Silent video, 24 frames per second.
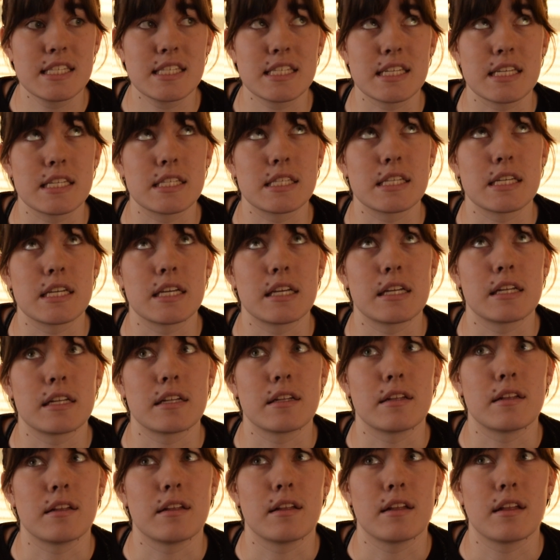season
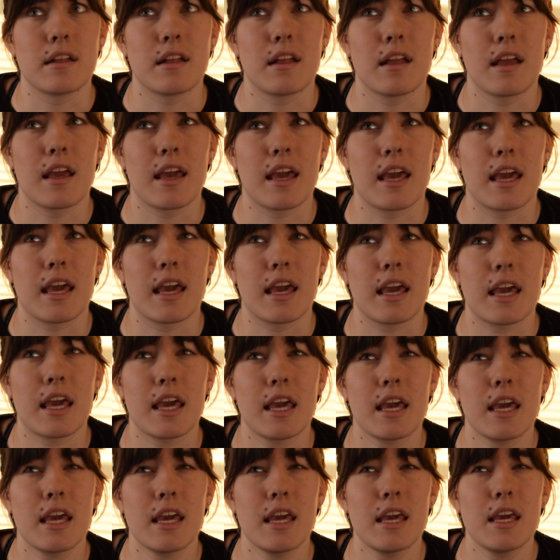
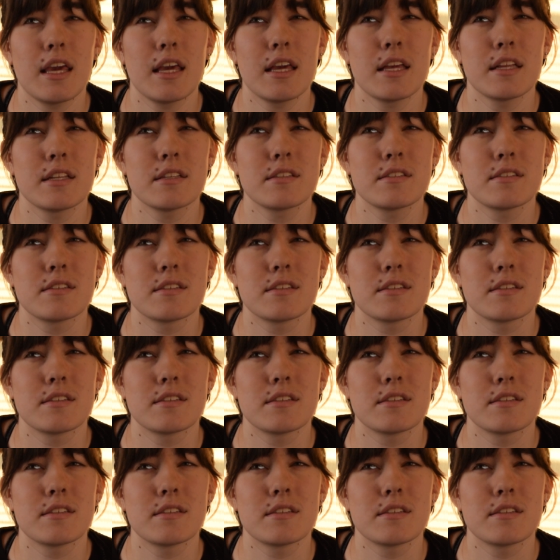8?